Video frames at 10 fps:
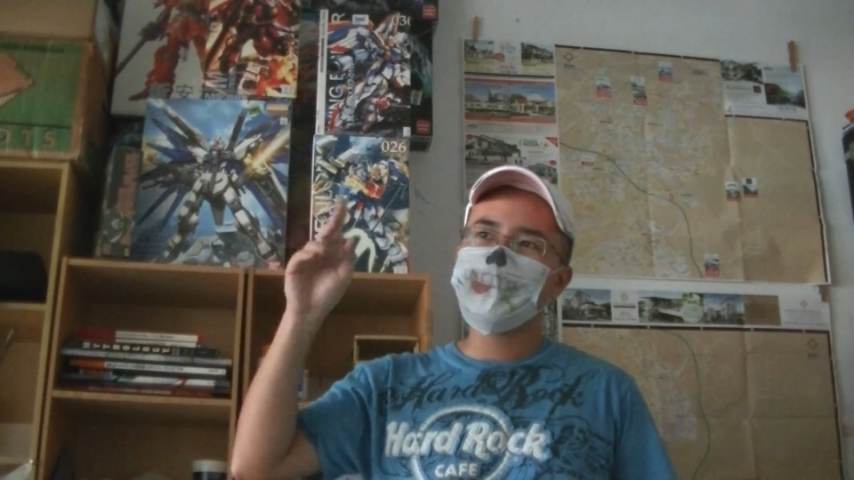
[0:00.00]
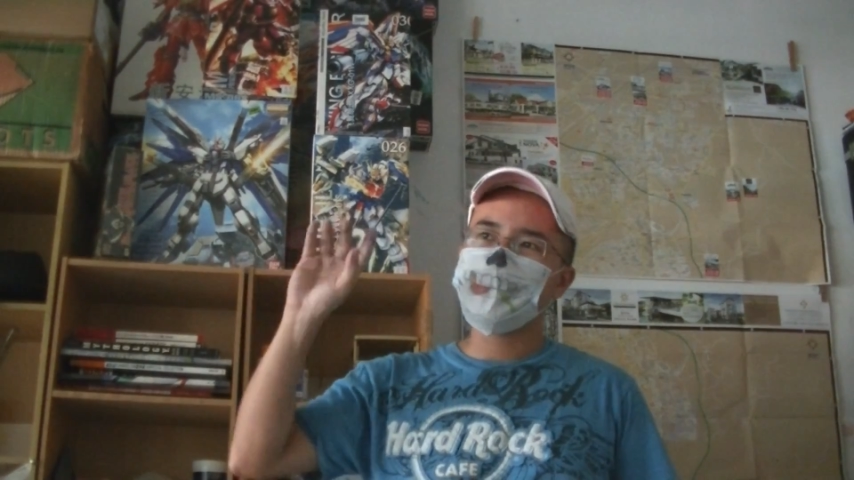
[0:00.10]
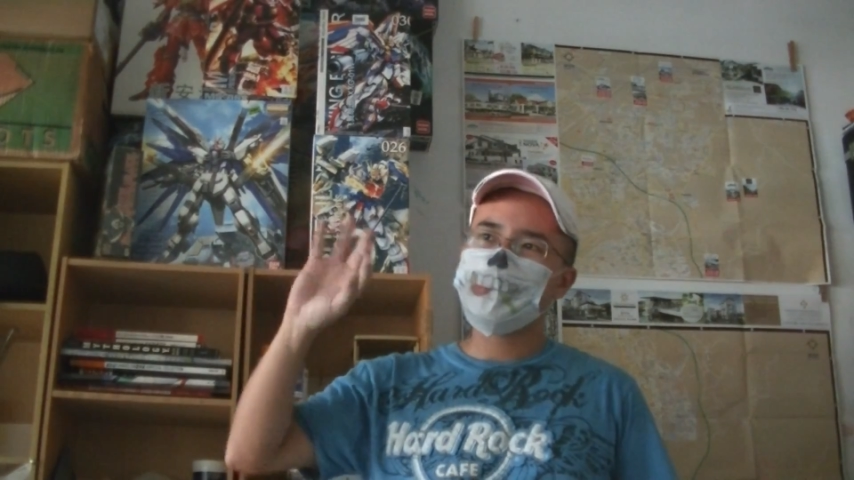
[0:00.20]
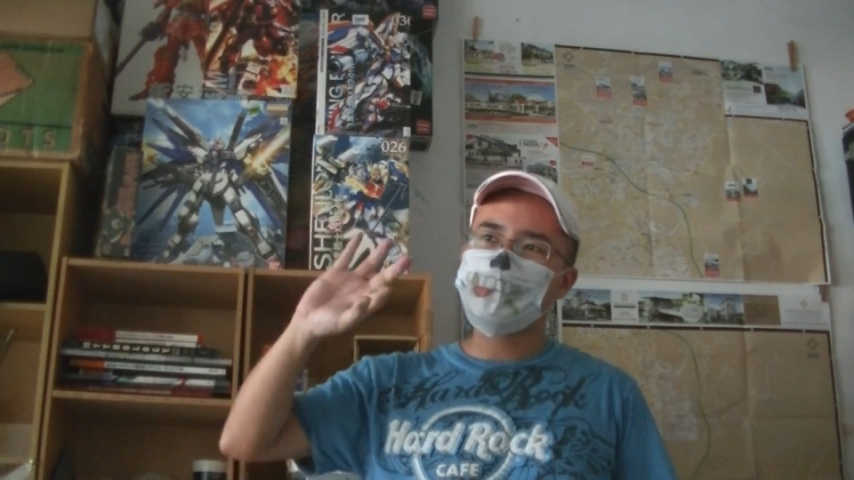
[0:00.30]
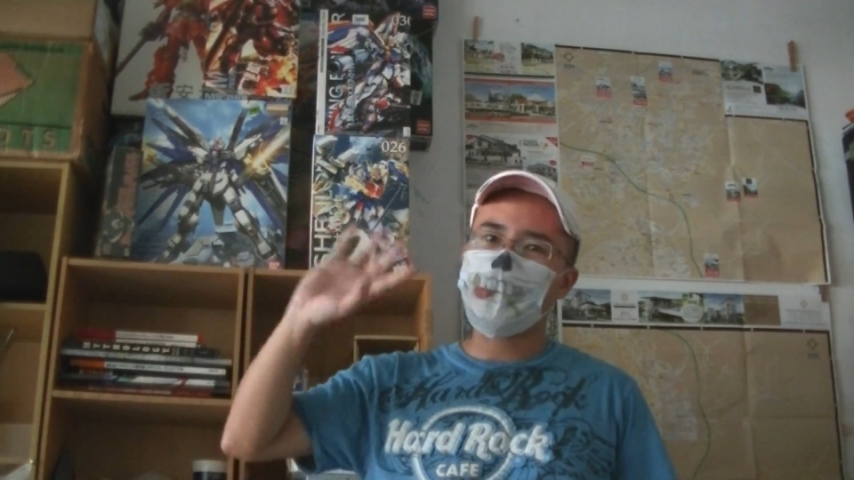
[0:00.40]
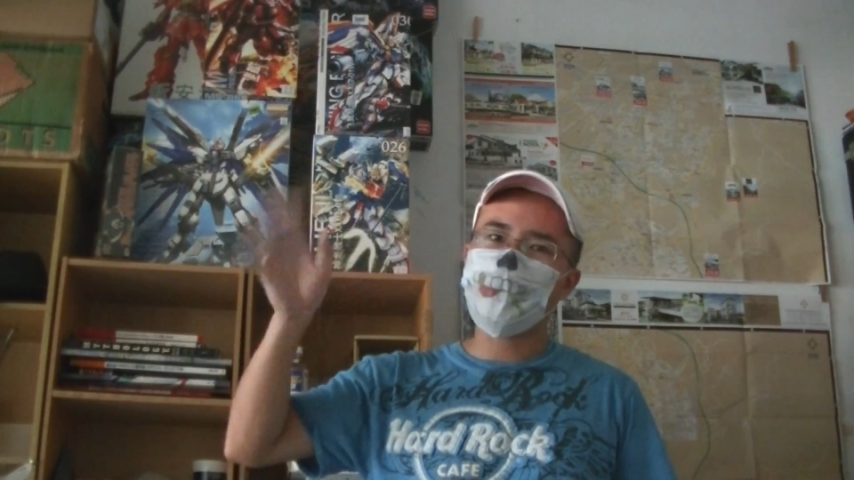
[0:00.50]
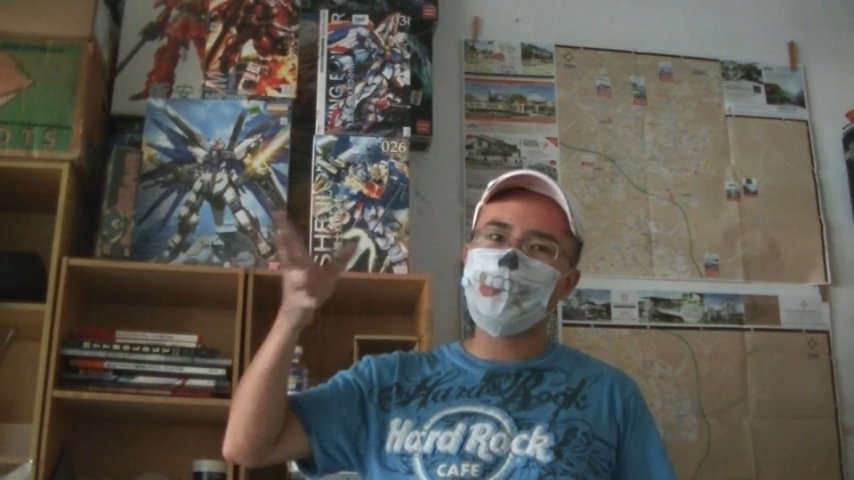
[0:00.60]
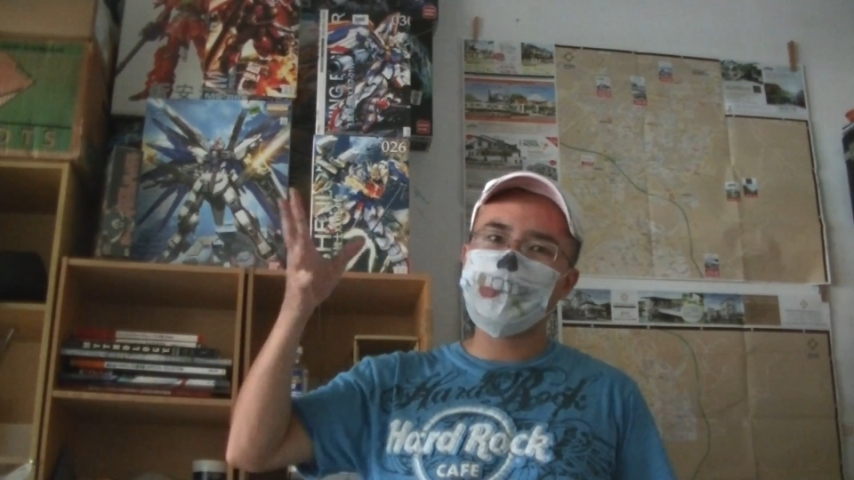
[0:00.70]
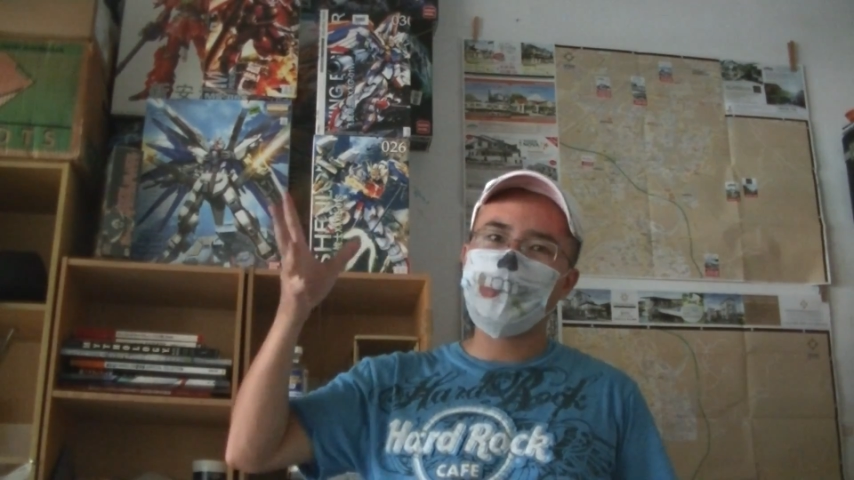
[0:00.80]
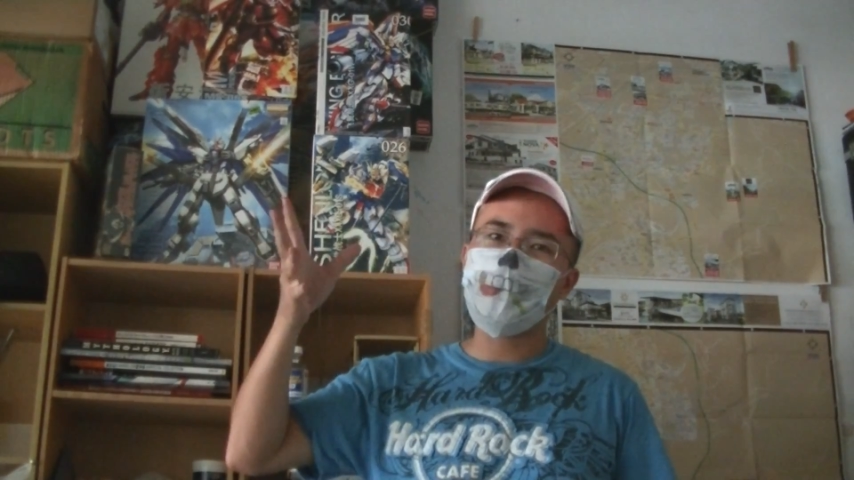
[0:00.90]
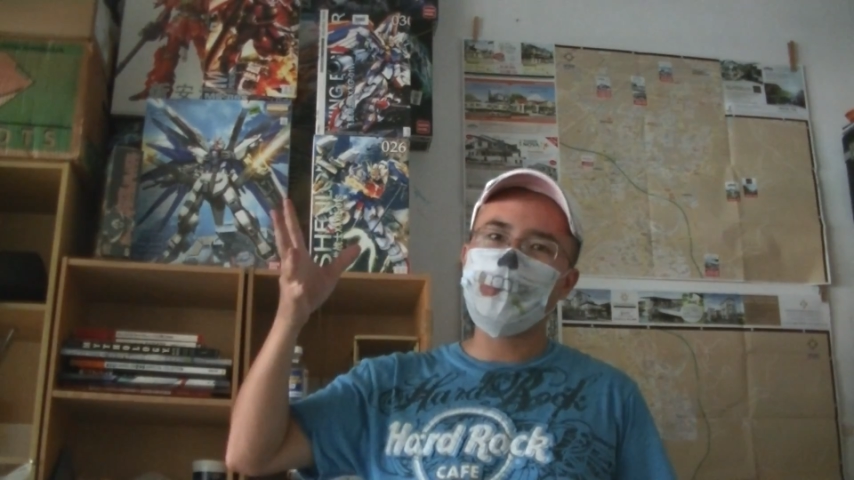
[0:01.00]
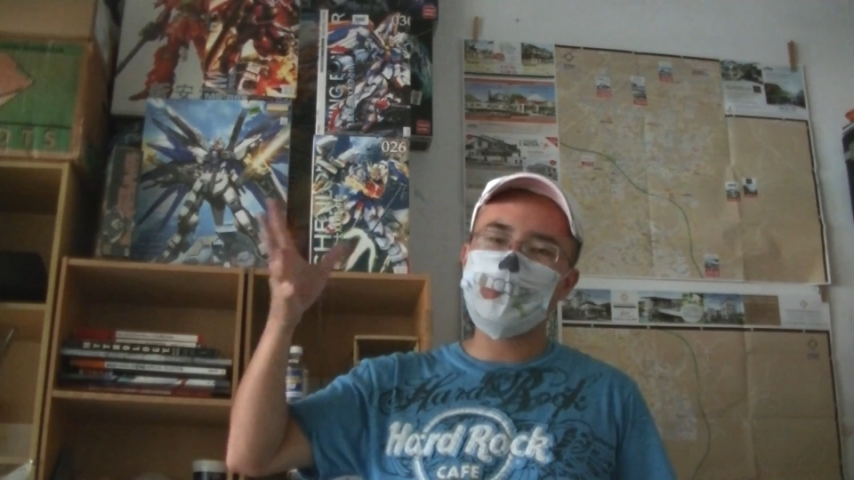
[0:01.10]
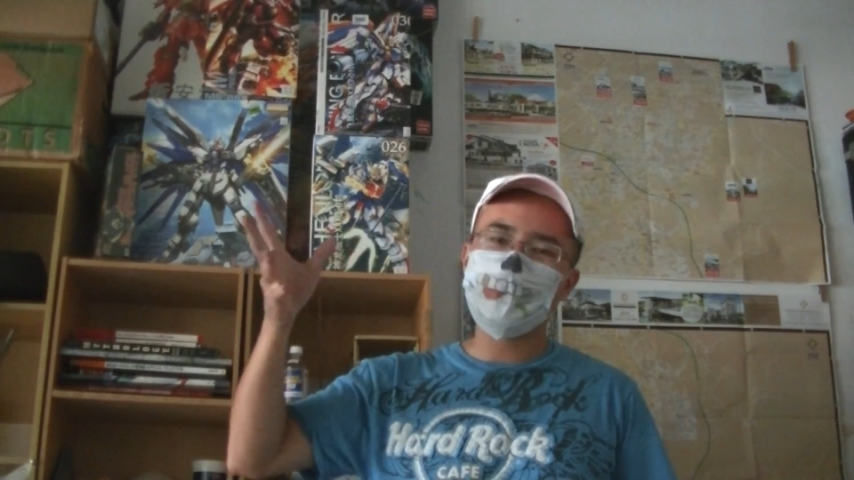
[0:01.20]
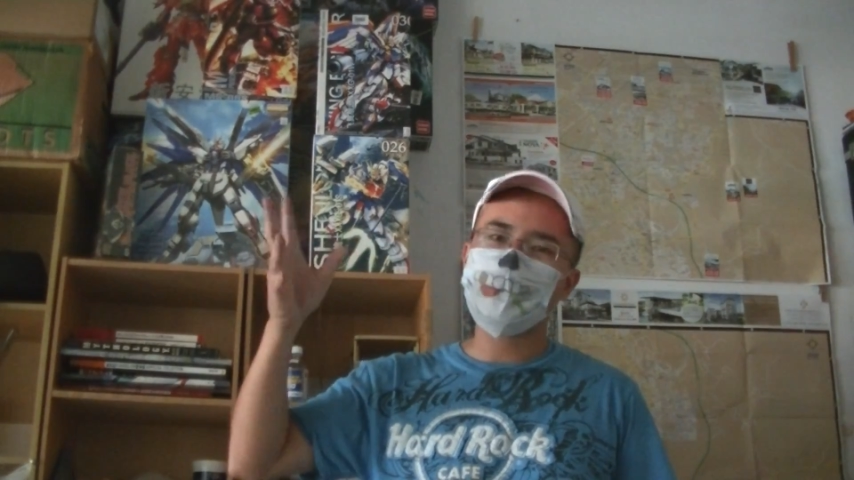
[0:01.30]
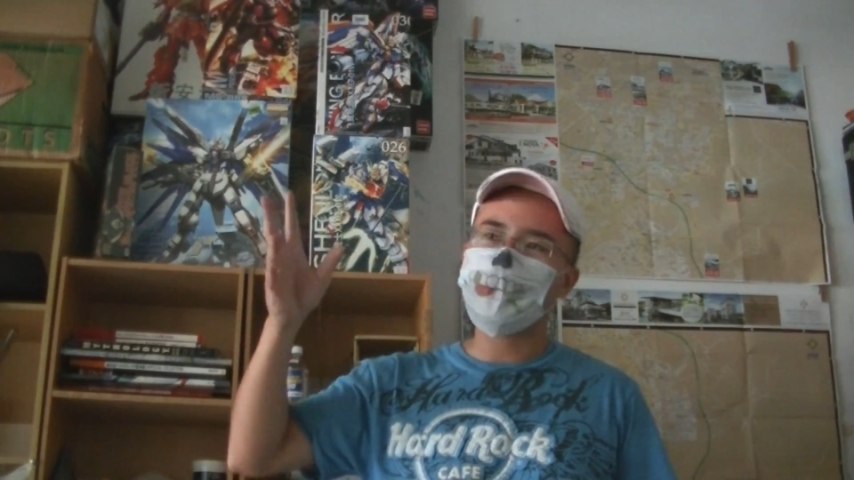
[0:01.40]
that's covering the whole
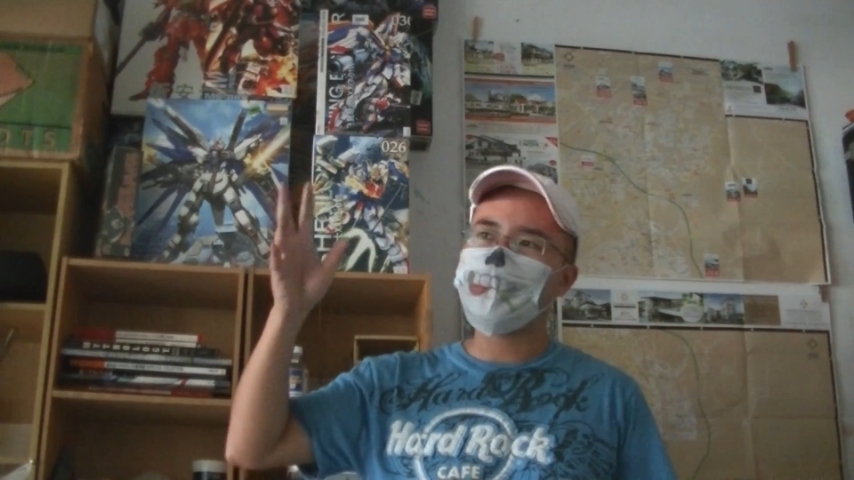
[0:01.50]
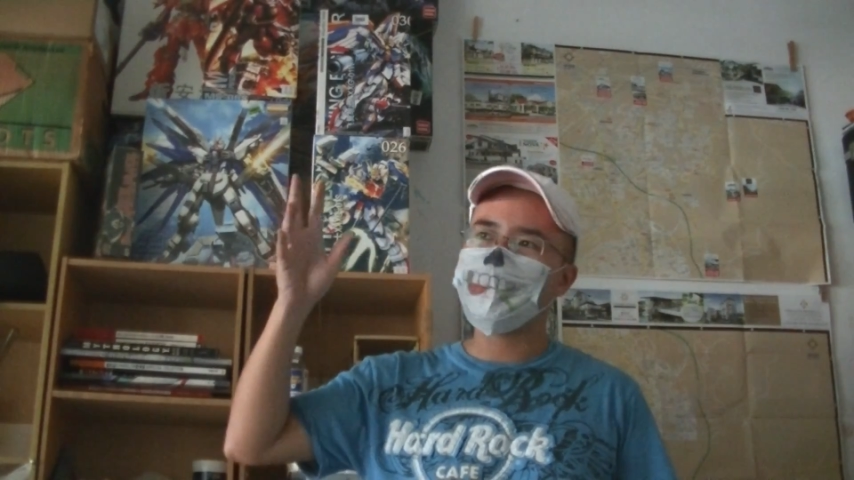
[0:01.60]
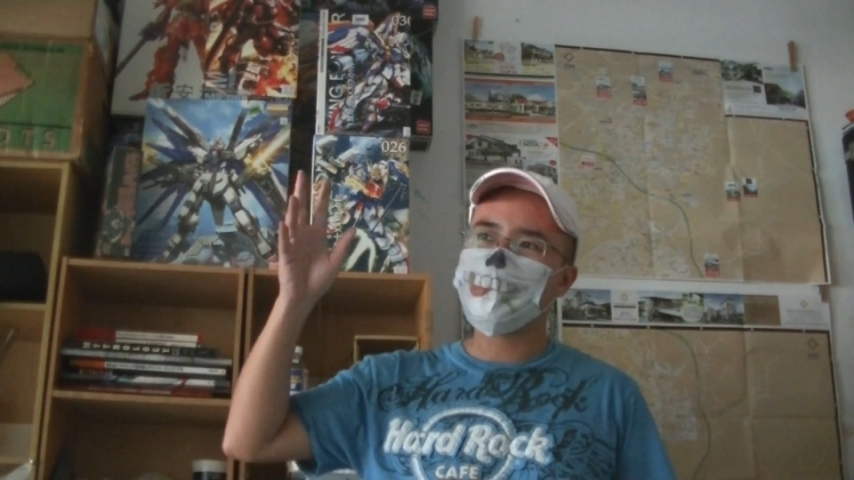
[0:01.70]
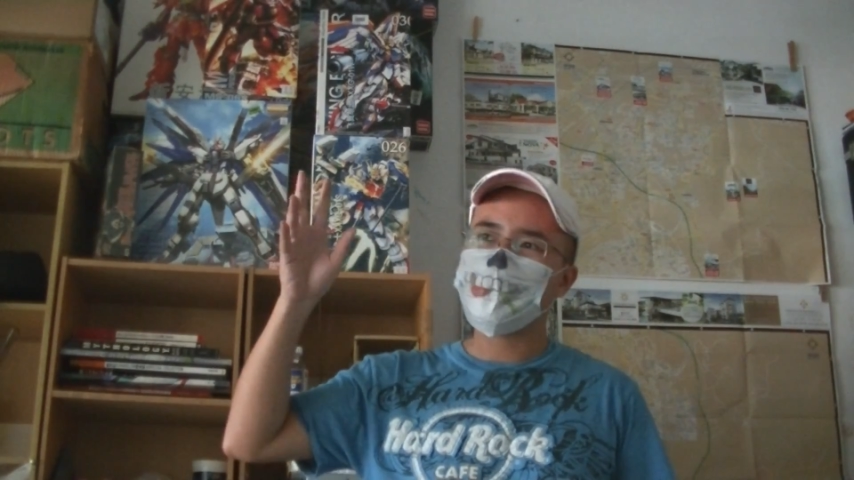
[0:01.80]
inner frame.